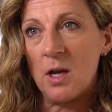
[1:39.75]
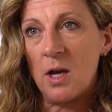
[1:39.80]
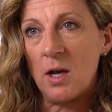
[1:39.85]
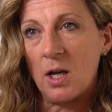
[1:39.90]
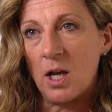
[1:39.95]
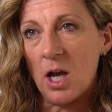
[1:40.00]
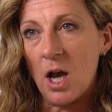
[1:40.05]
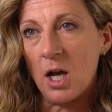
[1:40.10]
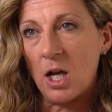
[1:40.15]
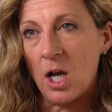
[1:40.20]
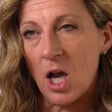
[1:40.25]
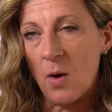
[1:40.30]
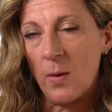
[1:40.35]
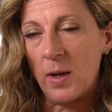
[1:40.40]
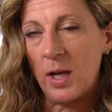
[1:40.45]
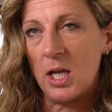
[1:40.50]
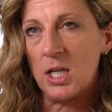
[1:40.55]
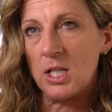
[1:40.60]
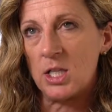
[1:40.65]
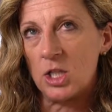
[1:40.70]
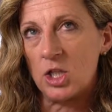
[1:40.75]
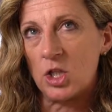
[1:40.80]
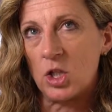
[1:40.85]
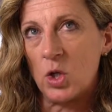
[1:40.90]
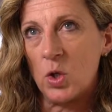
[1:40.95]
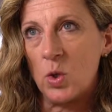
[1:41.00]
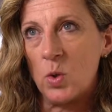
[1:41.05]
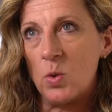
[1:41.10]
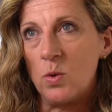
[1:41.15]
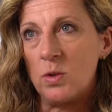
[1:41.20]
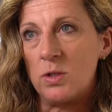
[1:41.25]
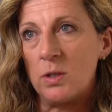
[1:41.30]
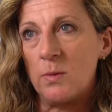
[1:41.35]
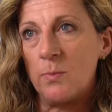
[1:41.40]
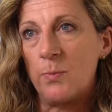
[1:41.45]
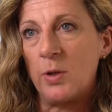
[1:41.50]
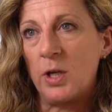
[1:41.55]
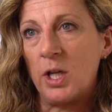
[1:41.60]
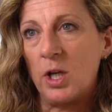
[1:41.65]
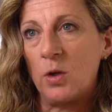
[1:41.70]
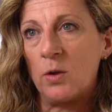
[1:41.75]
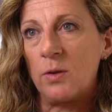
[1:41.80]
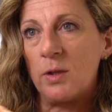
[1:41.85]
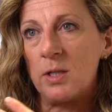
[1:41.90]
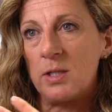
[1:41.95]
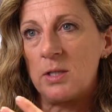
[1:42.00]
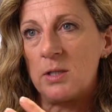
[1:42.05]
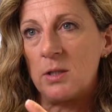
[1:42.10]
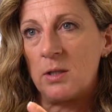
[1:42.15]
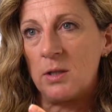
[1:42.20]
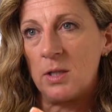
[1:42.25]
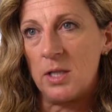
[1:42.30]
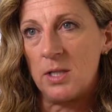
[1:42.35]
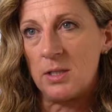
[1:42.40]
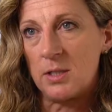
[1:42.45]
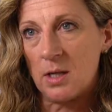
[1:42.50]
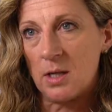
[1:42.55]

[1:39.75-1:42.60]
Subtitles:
are going into schools and putting on these